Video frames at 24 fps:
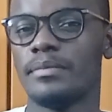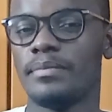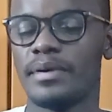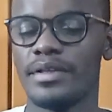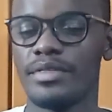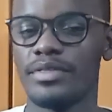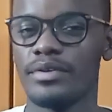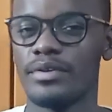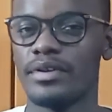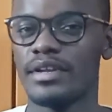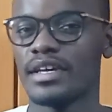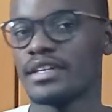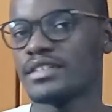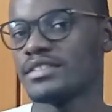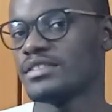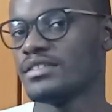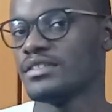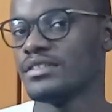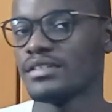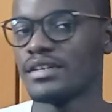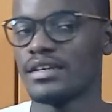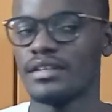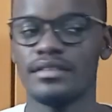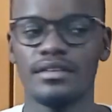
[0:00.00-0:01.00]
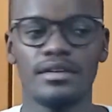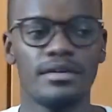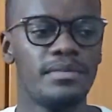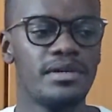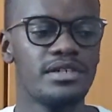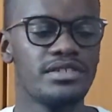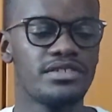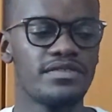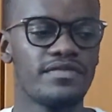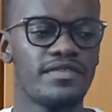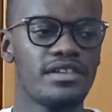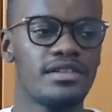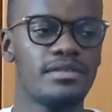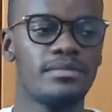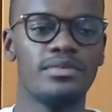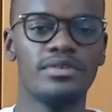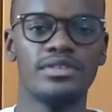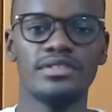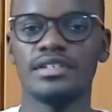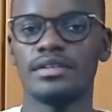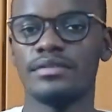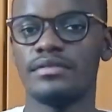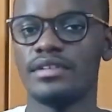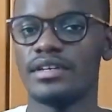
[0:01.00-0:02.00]
Pantheon Nexus, and there are a bunch of other
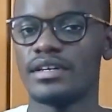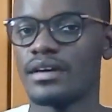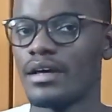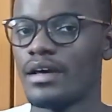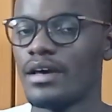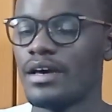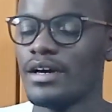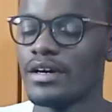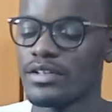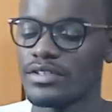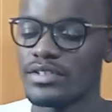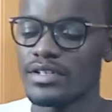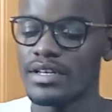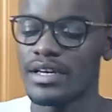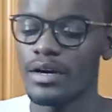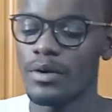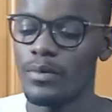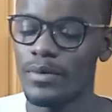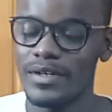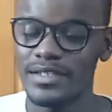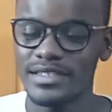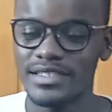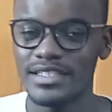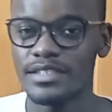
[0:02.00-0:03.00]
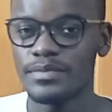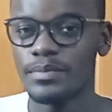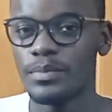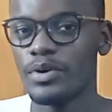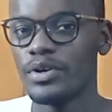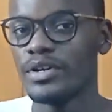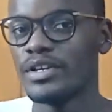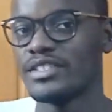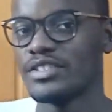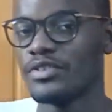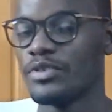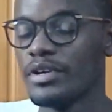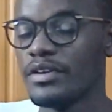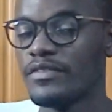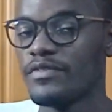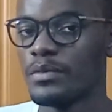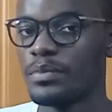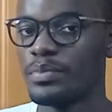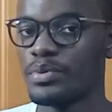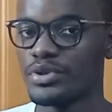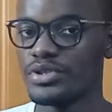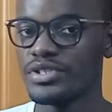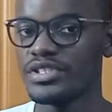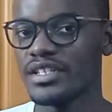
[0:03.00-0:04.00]
boards out there. So yeah, whereas this board is great for
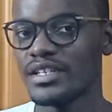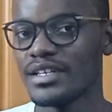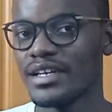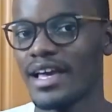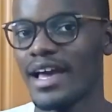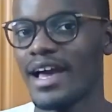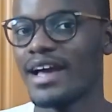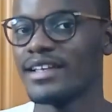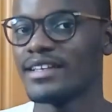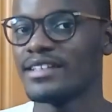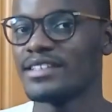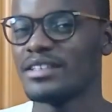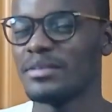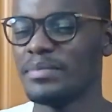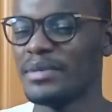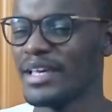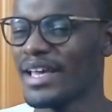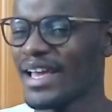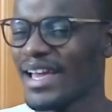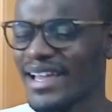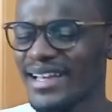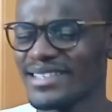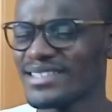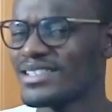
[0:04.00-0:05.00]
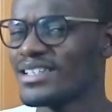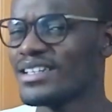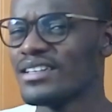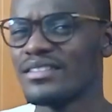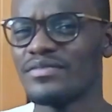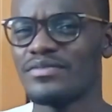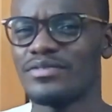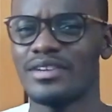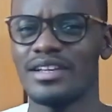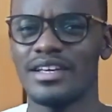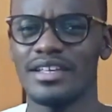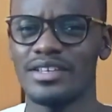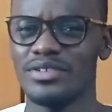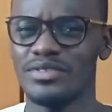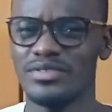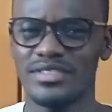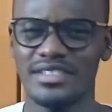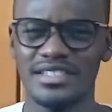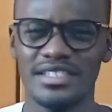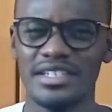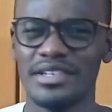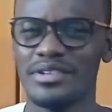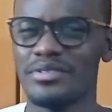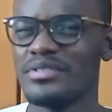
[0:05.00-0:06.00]
pushing and it'll be excellent for like your
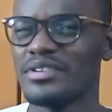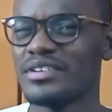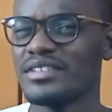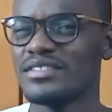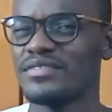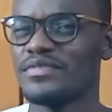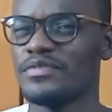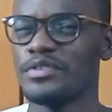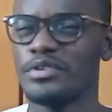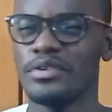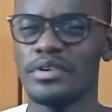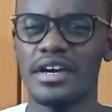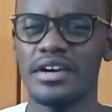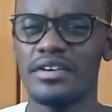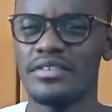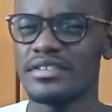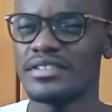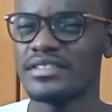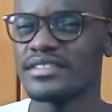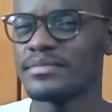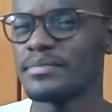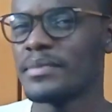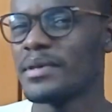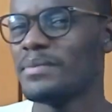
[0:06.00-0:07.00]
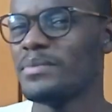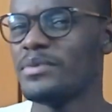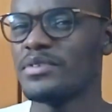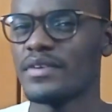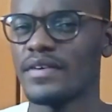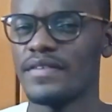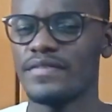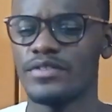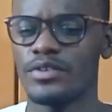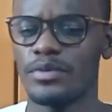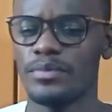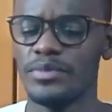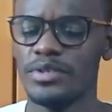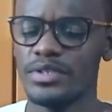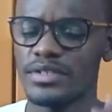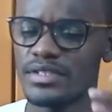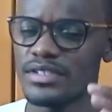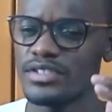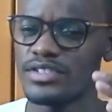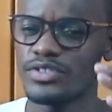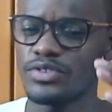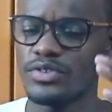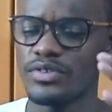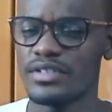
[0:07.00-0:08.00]
city runs, for your errands, maybe you have to commute a
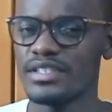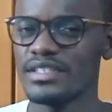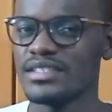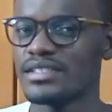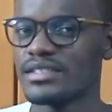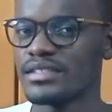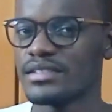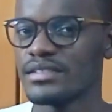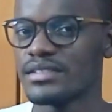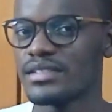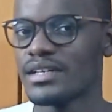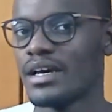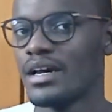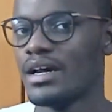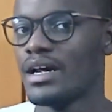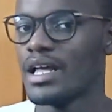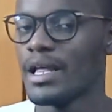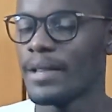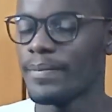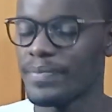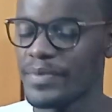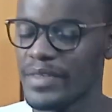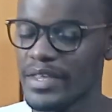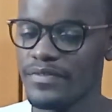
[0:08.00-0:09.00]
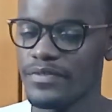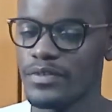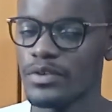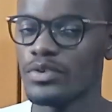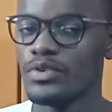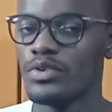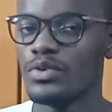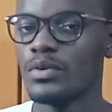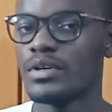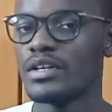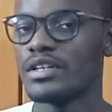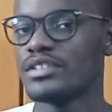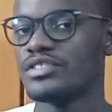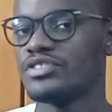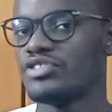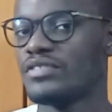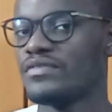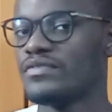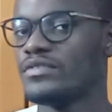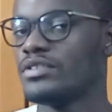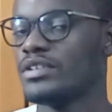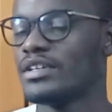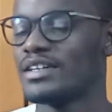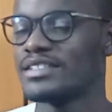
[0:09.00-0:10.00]
short distance. If you do want to
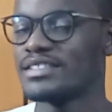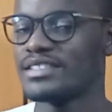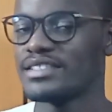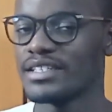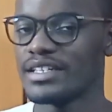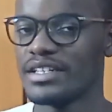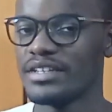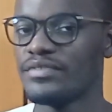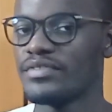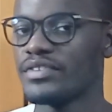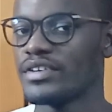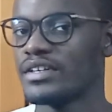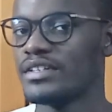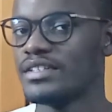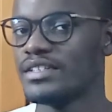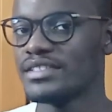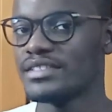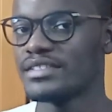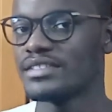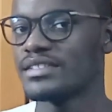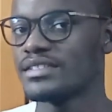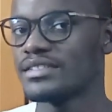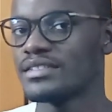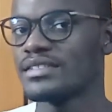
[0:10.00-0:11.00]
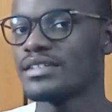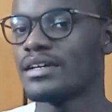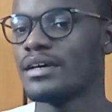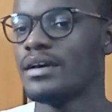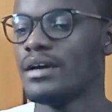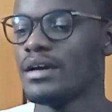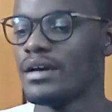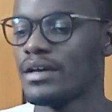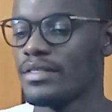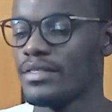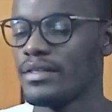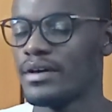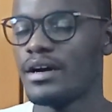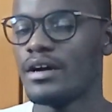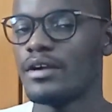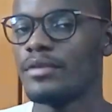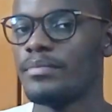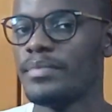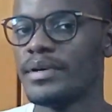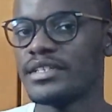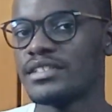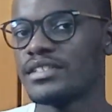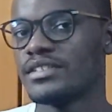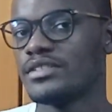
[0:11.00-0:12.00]
travel a significant distance, there are
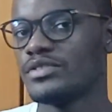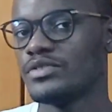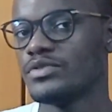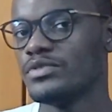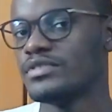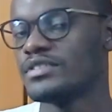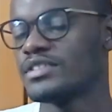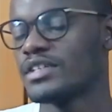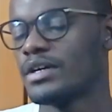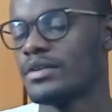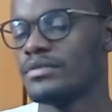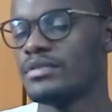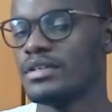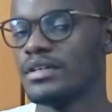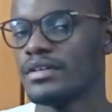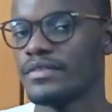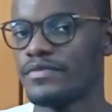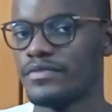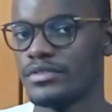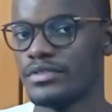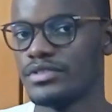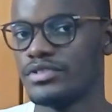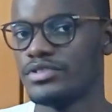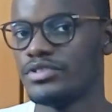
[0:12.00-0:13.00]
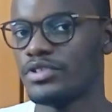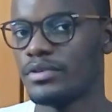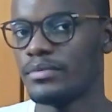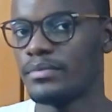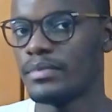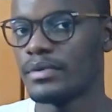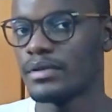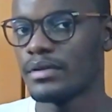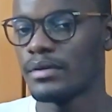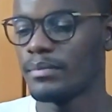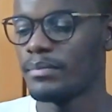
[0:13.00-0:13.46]
better tools out there for the job.